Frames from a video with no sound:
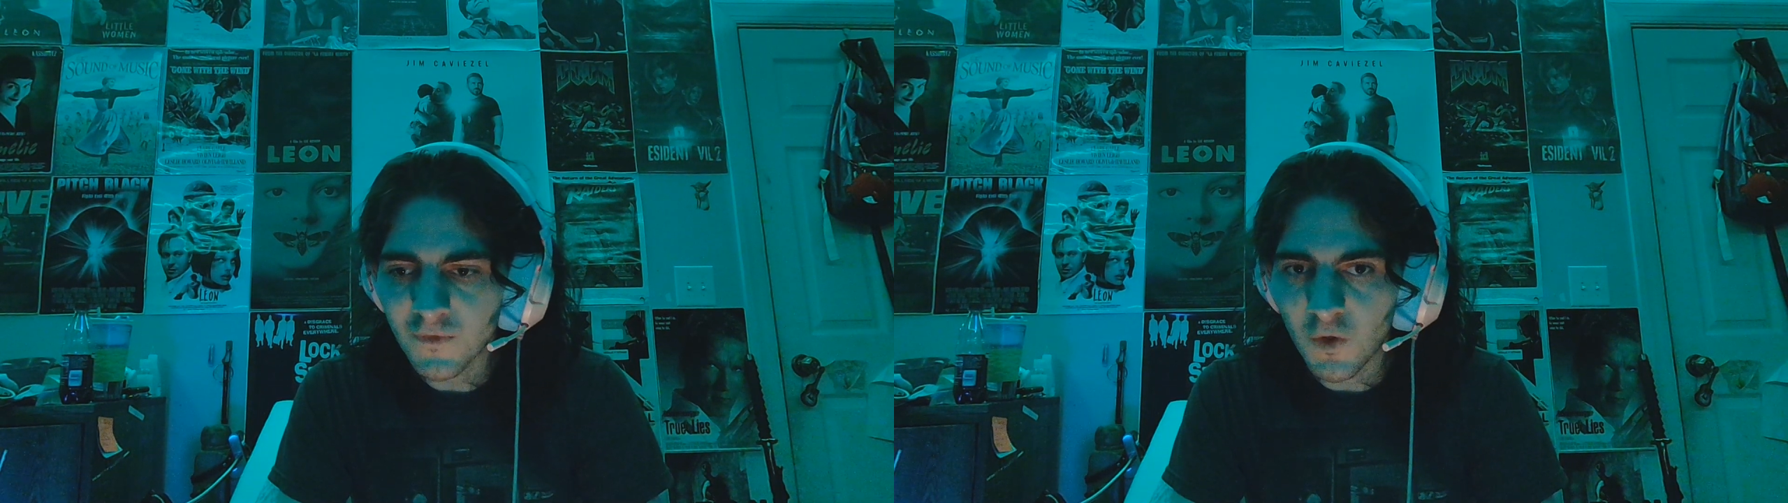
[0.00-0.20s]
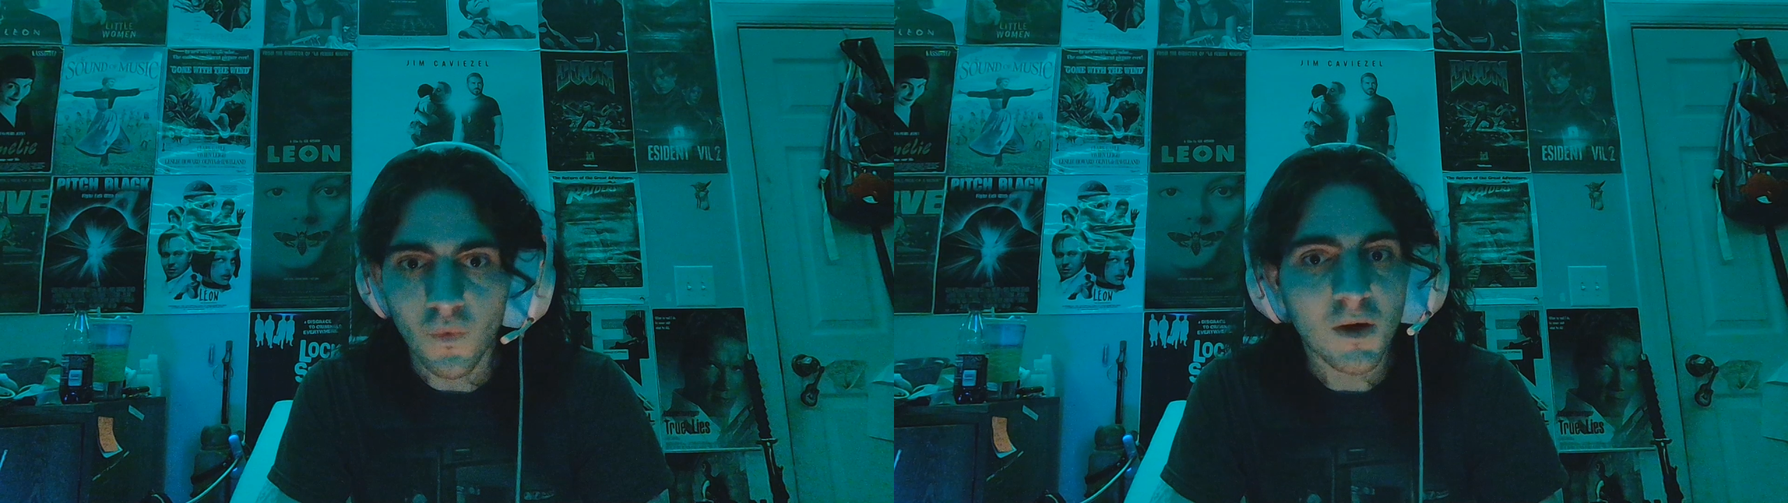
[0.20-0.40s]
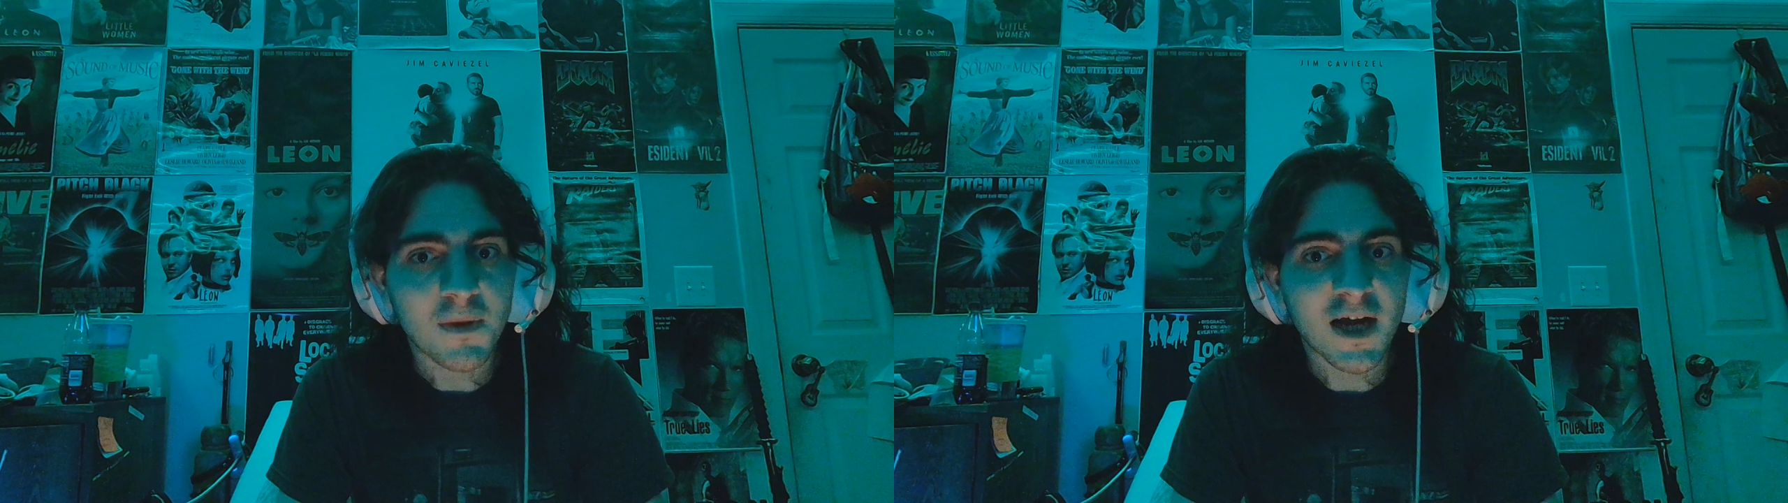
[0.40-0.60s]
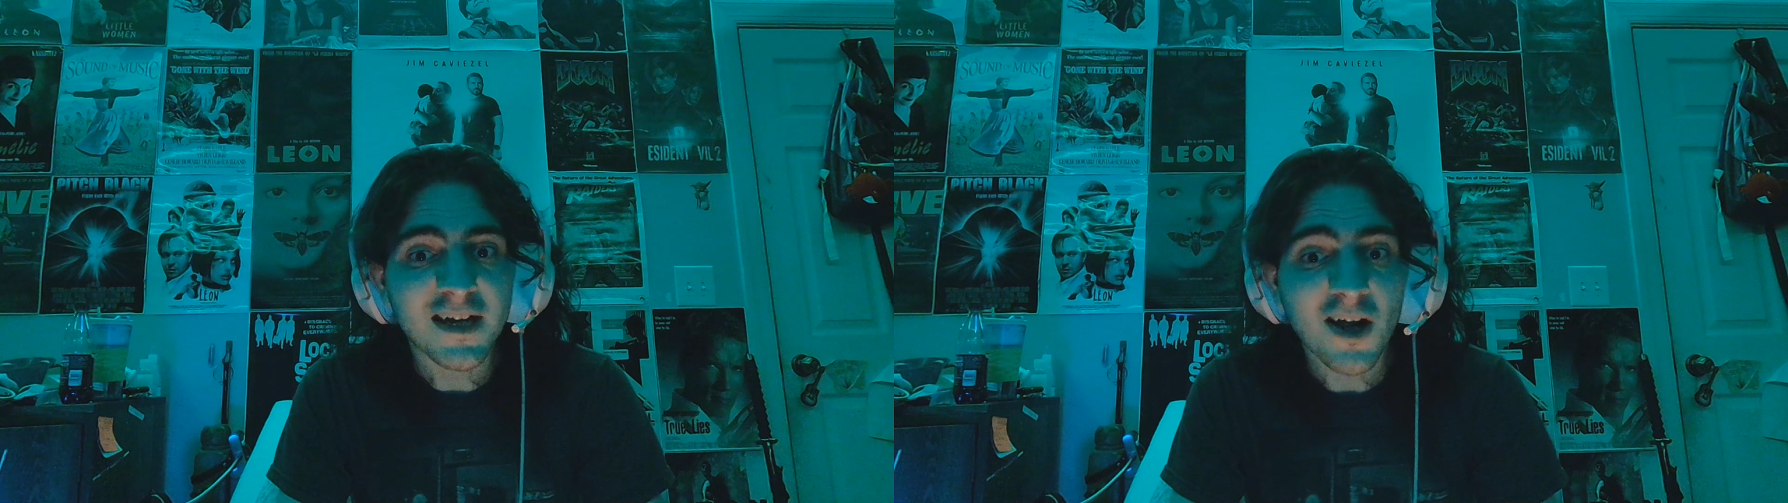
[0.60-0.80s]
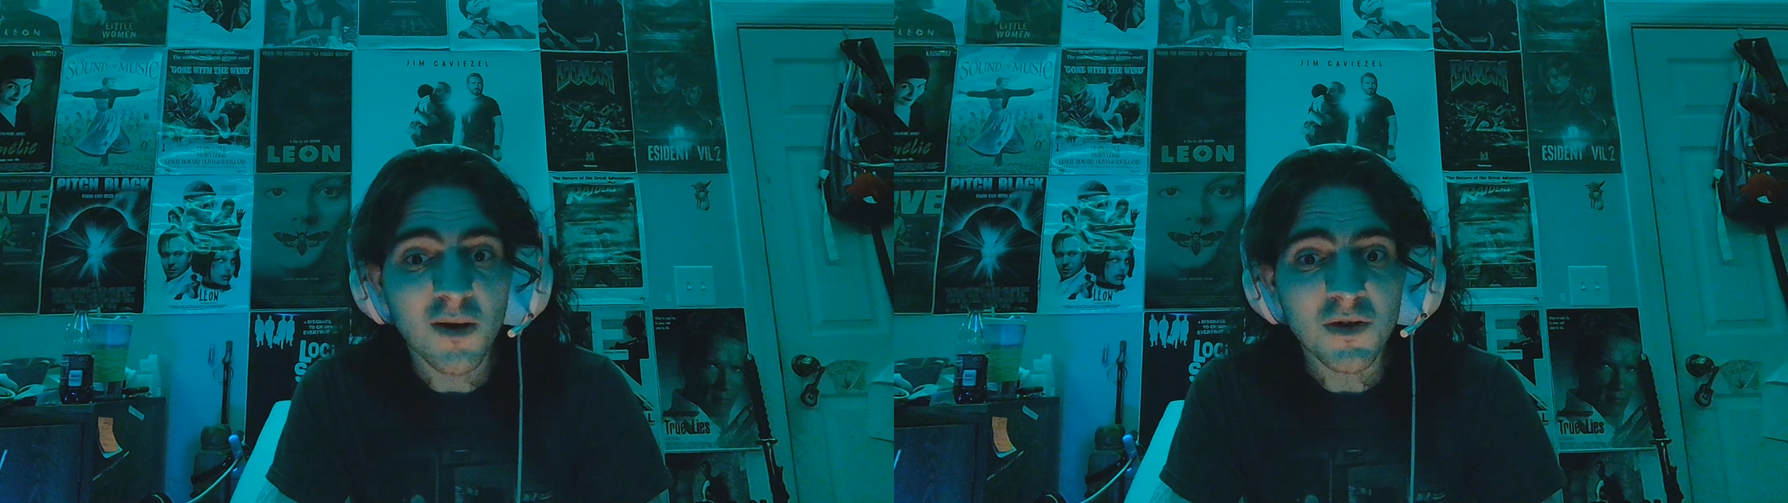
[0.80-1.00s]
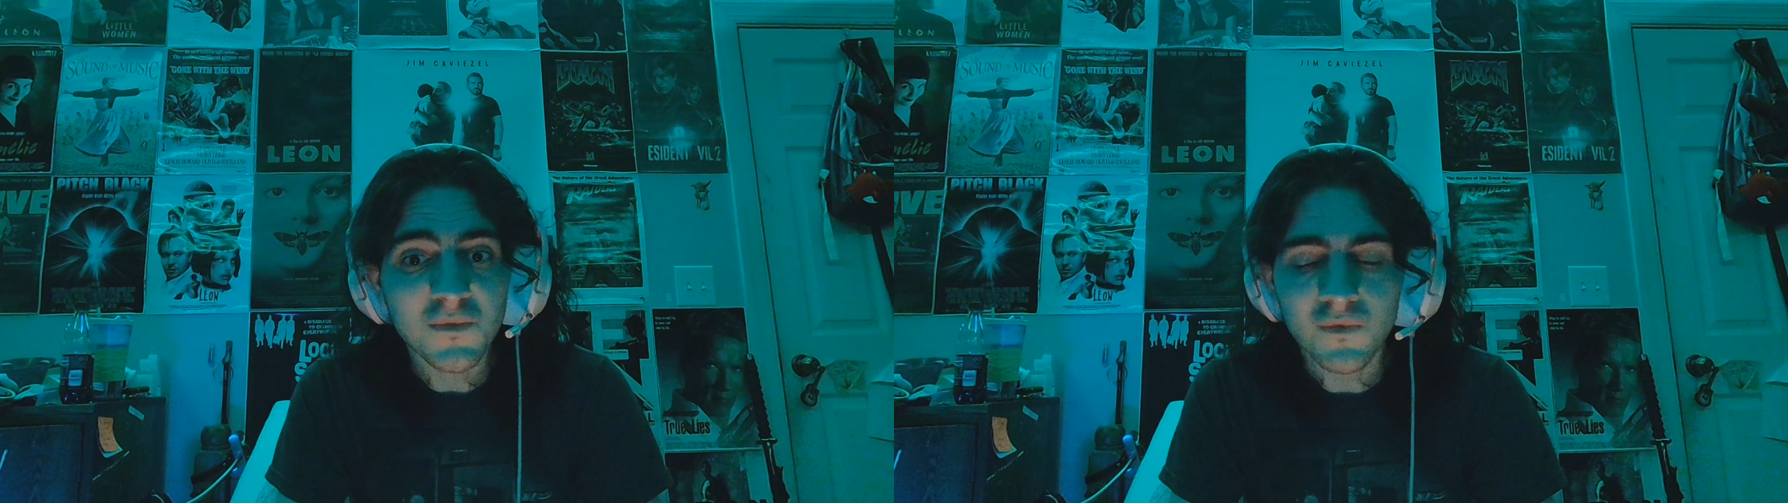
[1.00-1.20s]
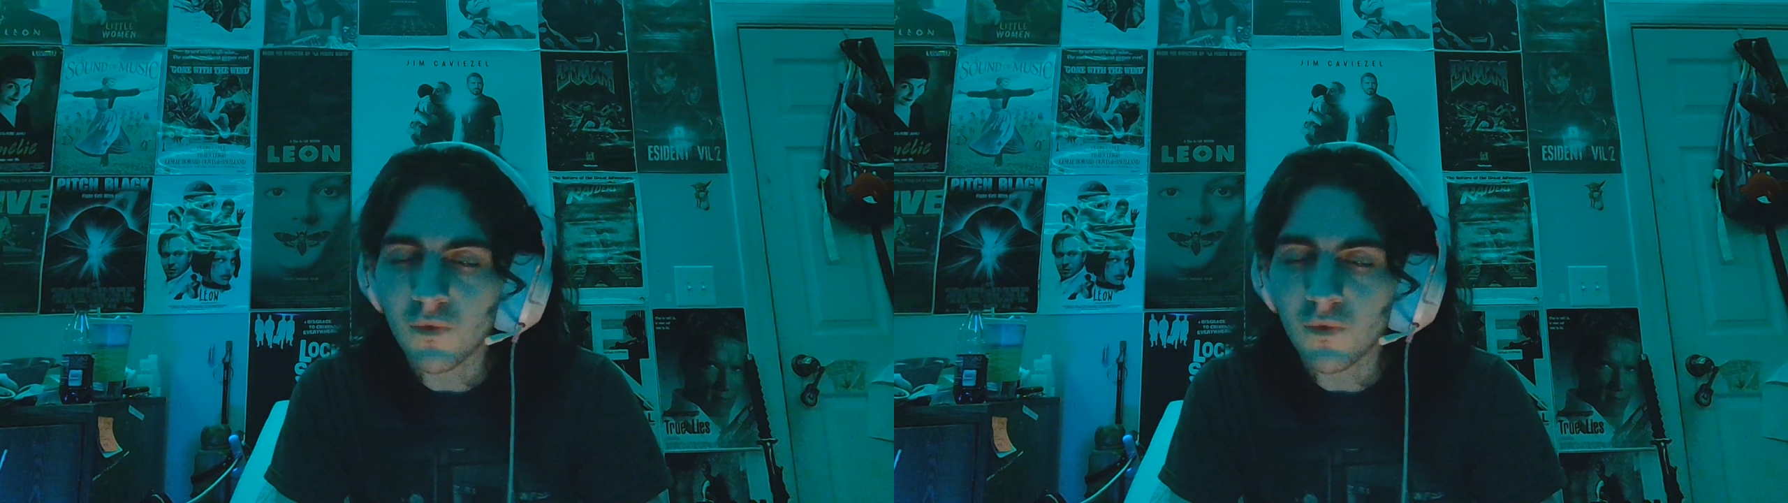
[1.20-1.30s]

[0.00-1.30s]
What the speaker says: wear body armor,